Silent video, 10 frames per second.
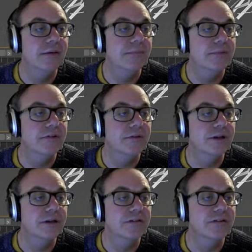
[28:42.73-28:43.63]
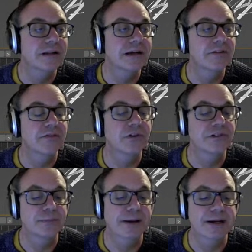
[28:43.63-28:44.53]
So I'm going to select
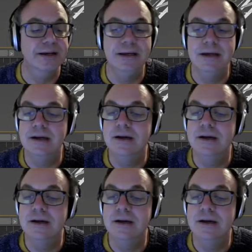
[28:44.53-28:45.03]
Forest Pack here.